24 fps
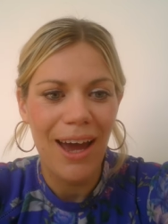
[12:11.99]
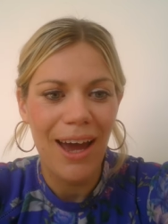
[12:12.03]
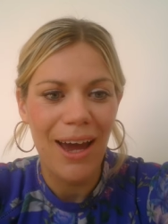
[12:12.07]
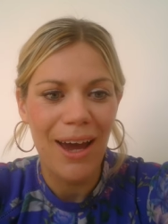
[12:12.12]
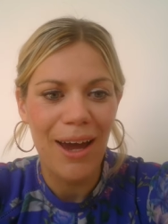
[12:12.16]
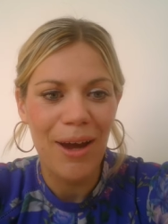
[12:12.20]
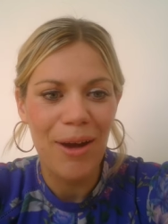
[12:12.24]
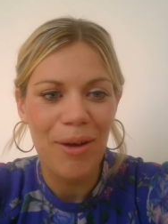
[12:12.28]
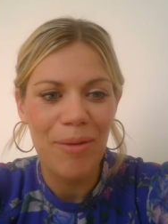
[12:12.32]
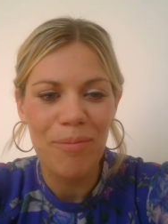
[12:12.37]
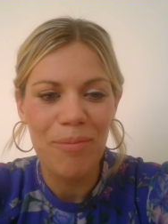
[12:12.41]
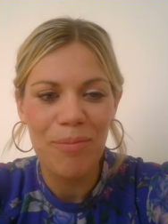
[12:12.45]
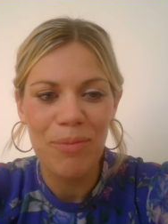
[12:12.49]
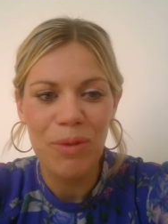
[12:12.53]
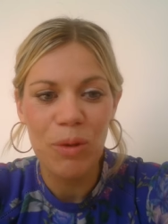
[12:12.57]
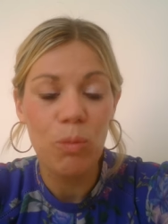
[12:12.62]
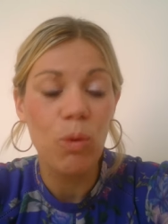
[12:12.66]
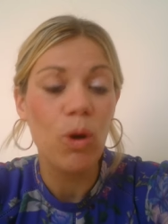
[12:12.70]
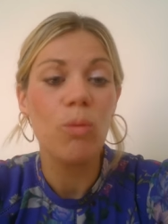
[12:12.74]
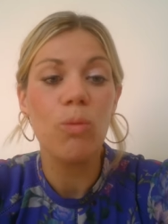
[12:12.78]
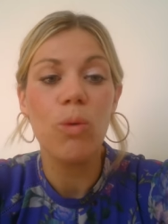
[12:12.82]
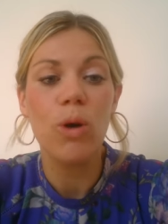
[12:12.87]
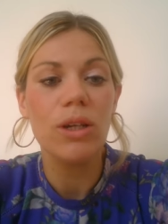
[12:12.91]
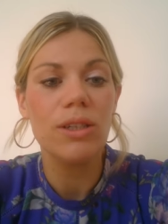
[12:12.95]
um,
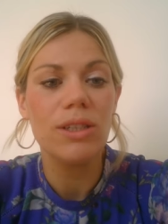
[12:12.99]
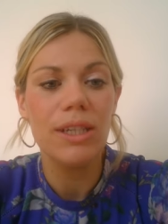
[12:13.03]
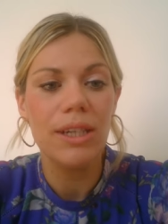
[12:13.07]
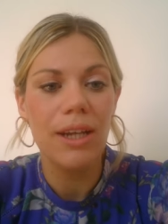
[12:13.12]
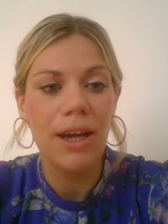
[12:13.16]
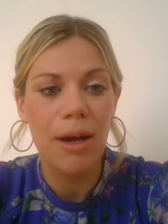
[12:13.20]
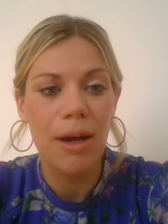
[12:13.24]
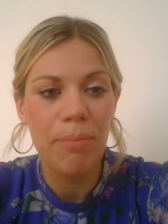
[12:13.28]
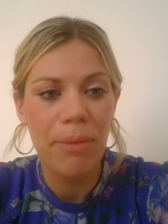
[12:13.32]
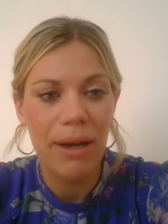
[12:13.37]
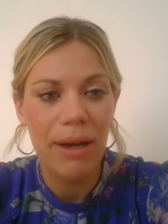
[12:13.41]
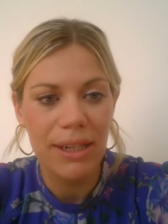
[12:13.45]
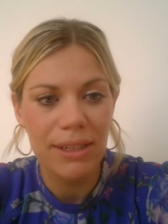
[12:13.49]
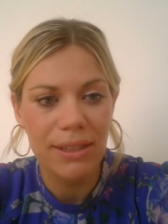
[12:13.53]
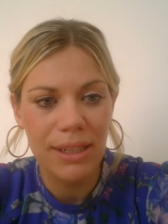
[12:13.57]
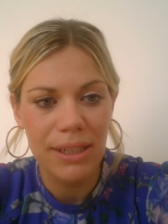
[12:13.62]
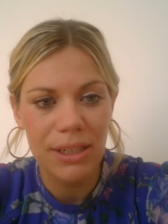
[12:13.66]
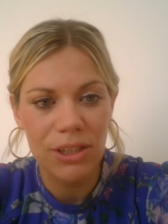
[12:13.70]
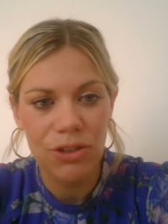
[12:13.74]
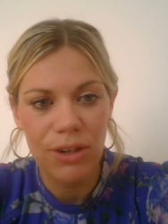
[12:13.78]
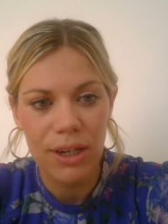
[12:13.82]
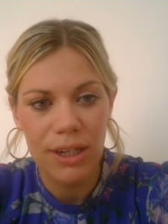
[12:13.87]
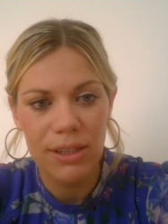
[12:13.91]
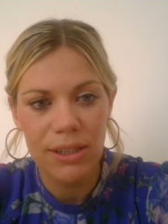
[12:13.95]
what, what's in our best
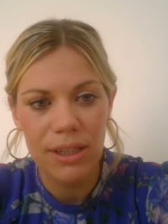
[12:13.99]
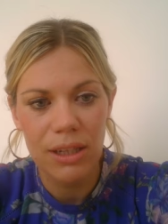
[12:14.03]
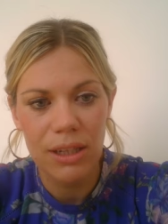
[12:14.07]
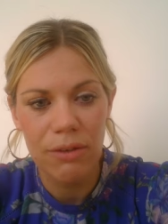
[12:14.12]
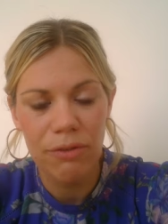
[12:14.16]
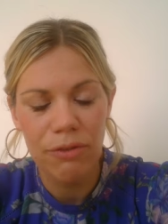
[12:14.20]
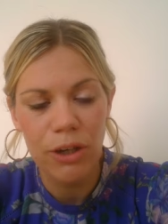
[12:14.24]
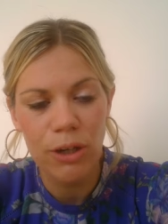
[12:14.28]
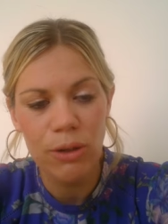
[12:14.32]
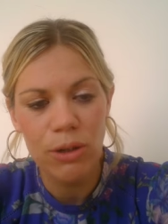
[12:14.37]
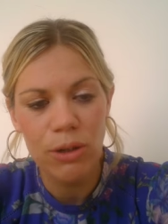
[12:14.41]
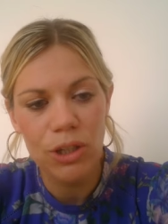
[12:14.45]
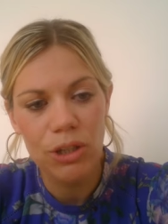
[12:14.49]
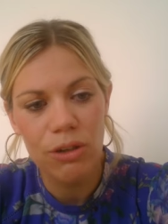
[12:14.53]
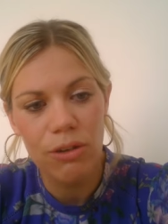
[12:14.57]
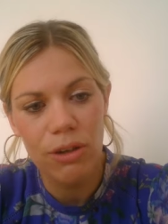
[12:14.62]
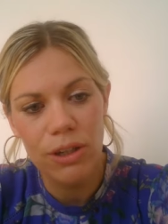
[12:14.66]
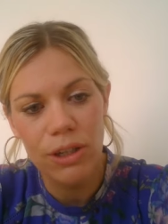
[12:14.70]
interest in the future.